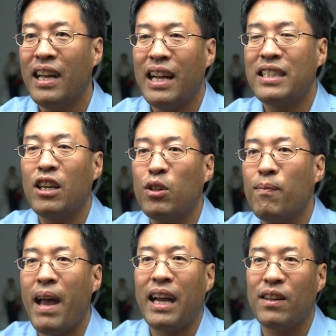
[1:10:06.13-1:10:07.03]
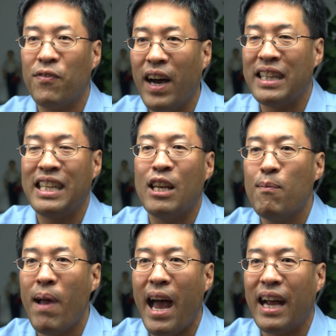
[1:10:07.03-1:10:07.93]
That's how you magnify the
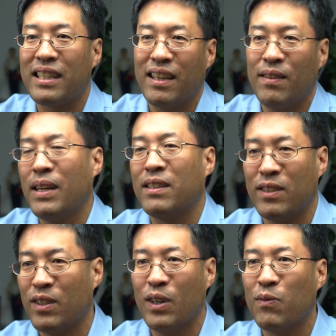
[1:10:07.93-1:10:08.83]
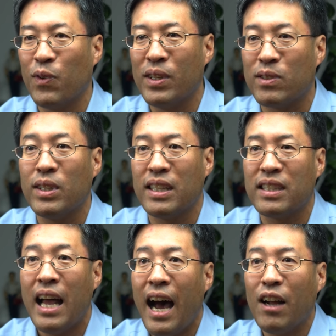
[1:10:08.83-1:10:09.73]
impact. Oh, no, it's your influence. Really,
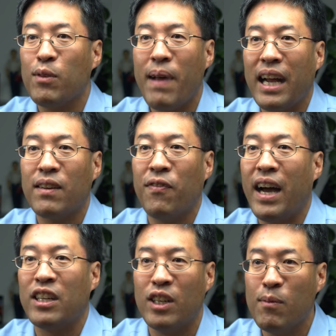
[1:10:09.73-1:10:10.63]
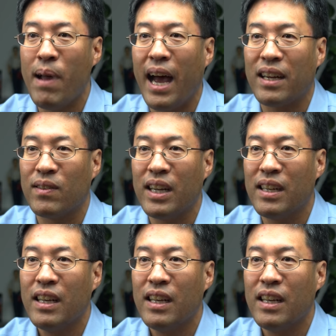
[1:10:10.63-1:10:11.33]
it's how you magnify your impact, right?